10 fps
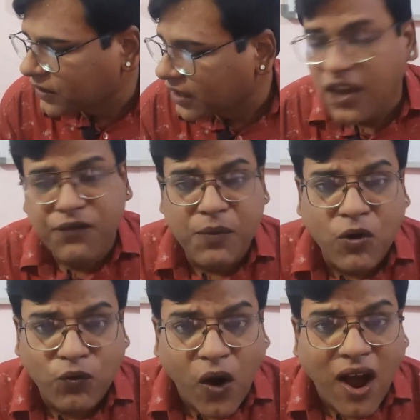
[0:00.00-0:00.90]
If I'm
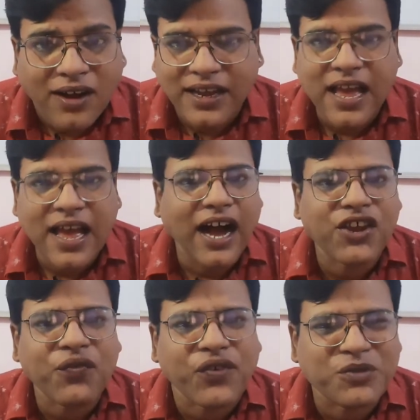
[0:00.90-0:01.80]
not wrong,
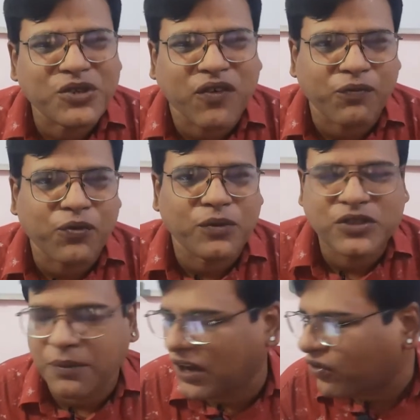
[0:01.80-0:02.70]
are you from Zohrapuram,
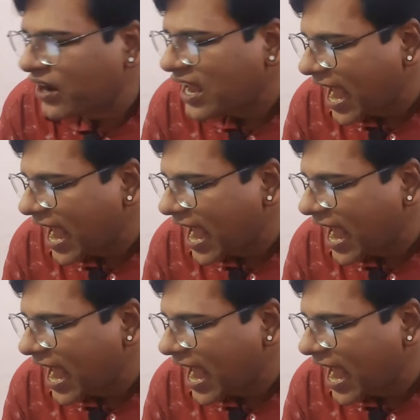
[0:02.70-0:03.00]
Samir?